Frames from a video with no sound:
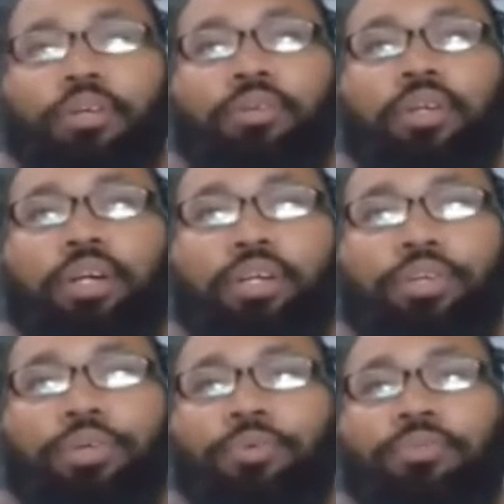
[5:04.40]
you know our
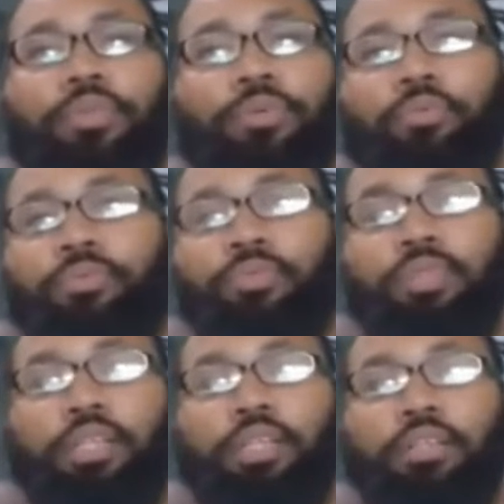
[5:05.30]
new flu
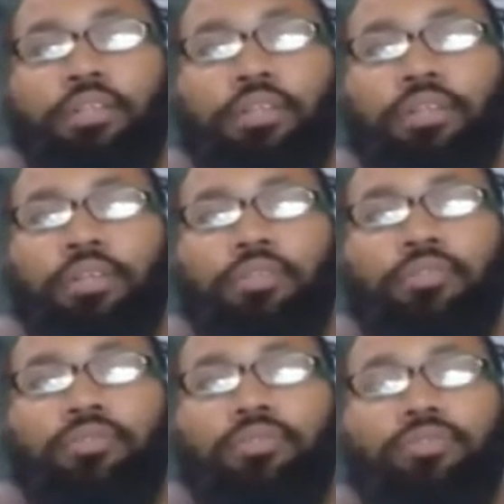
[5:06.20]
uh, you
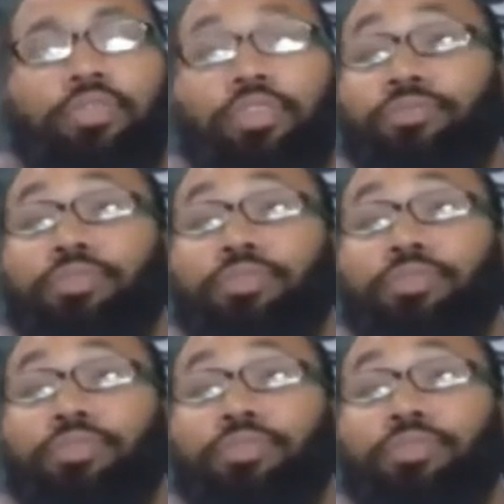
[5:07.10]
know, yeah.